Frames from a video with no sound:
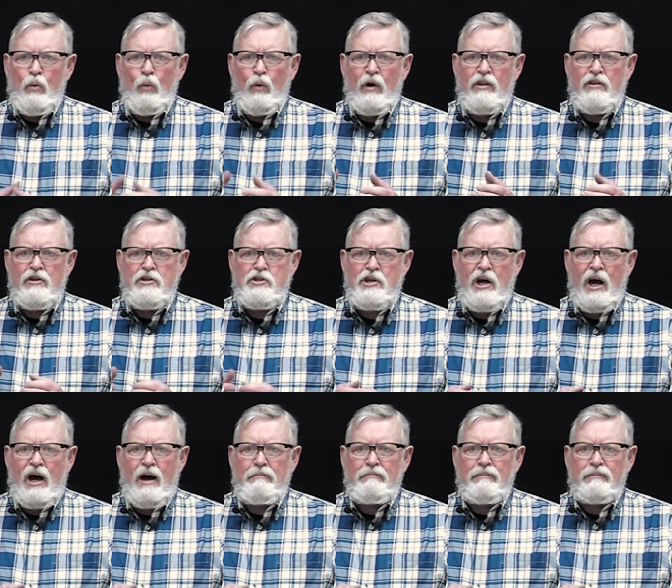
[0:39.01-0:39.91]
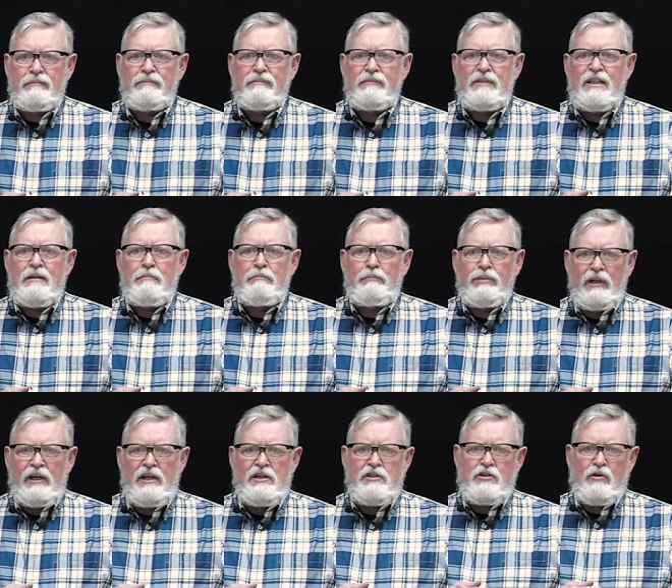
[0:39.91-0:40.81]
When in the shop,
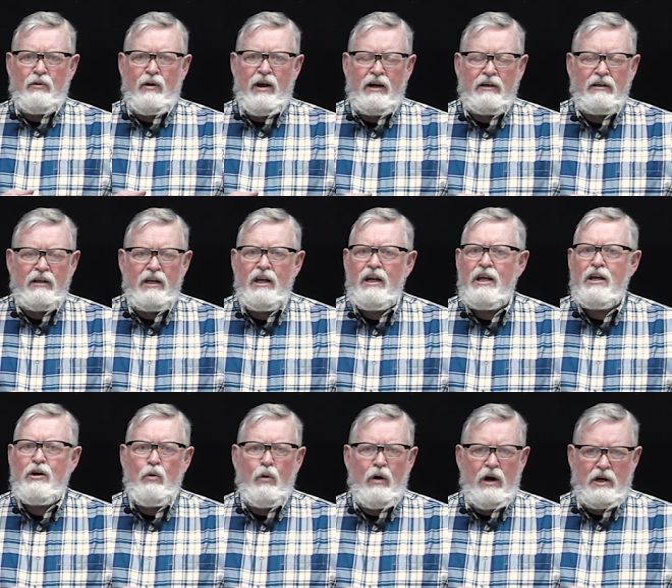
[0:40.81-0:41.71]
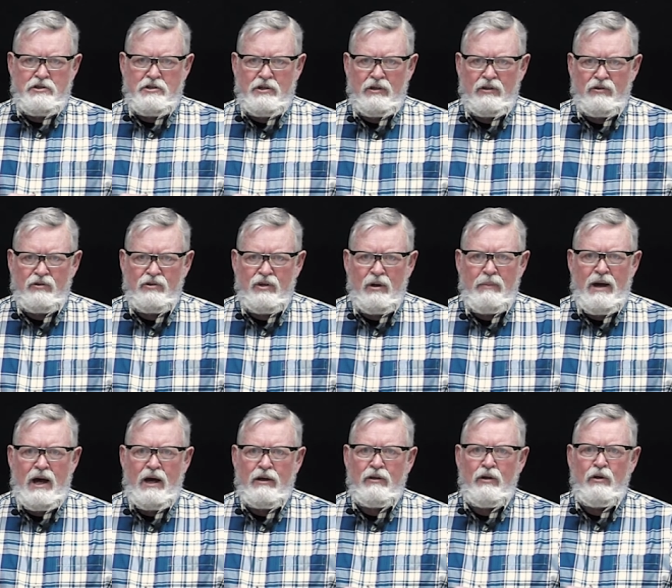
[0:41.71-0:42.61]
please direct any questions
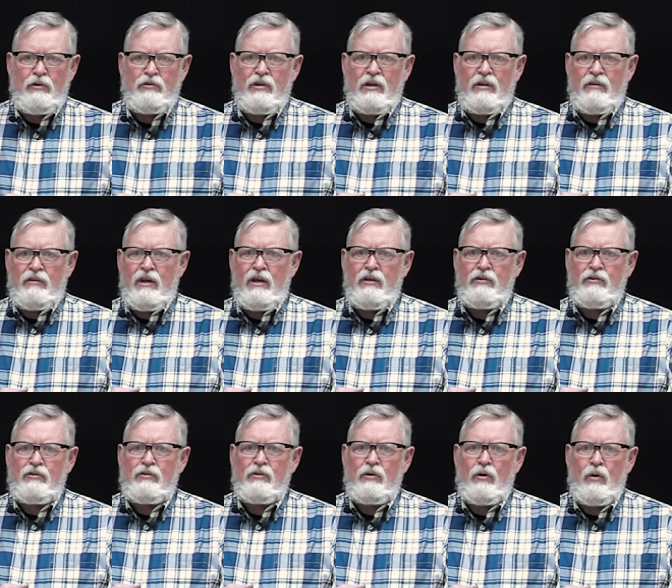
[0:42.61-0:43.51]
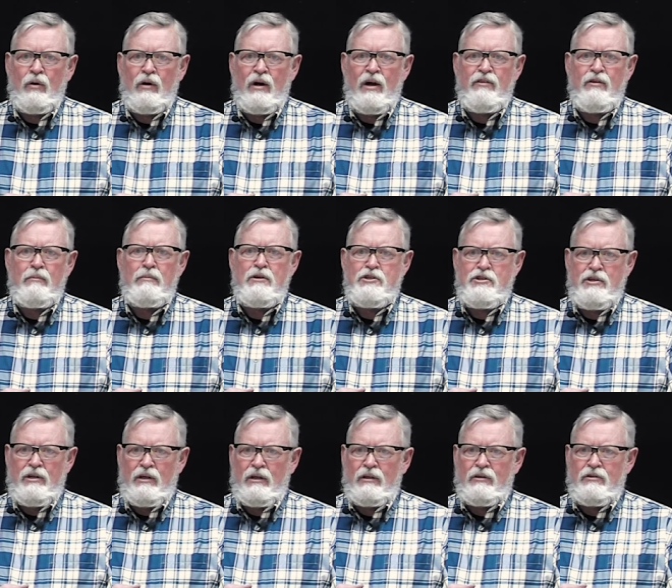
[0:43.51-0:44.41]
about using this or other
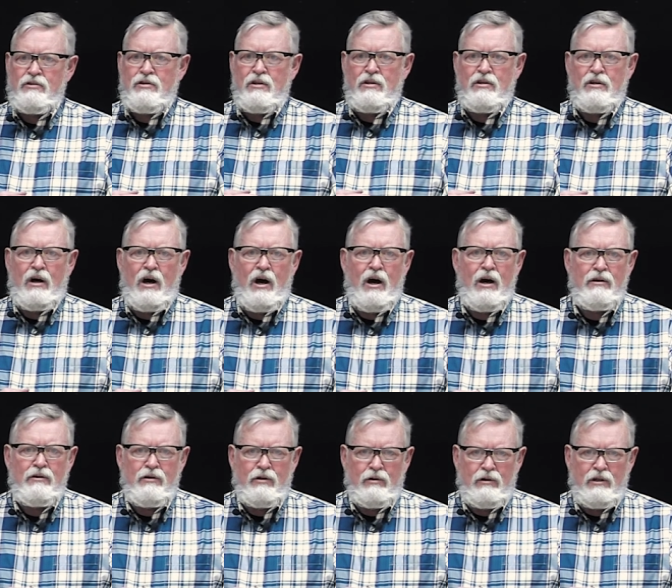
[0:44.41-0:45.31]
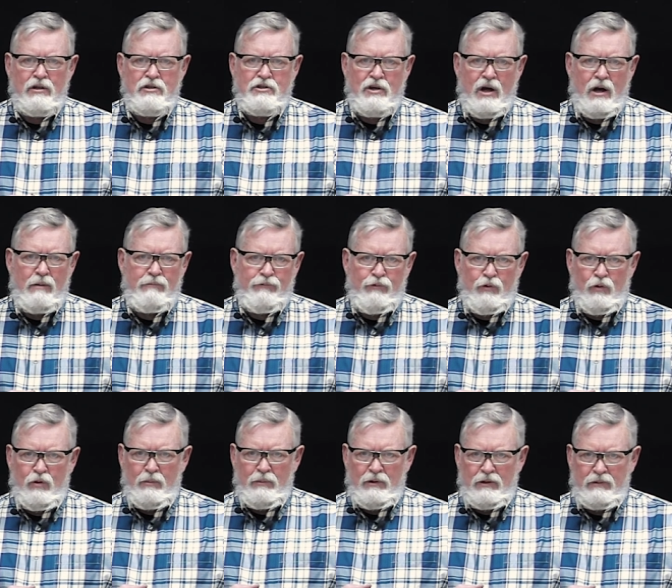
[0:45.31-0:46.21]
machines to the on-duty shop
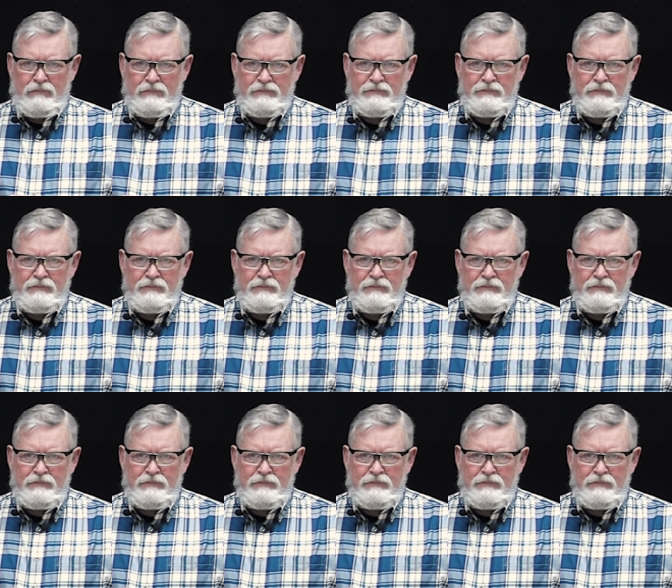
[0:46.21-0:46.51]
foreman.